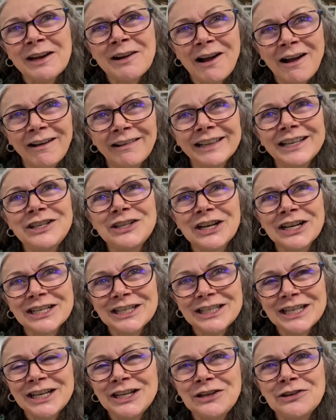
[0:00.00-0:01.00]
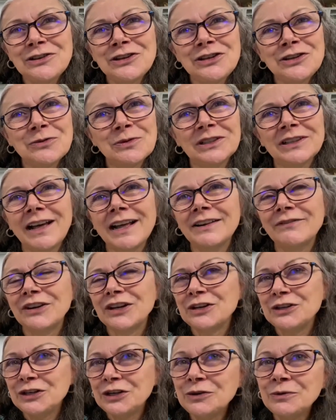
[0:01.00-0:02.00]
college, he continued to do a lot of
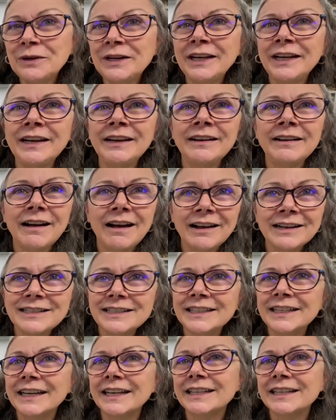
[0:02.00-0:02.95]
canoeing, hunting,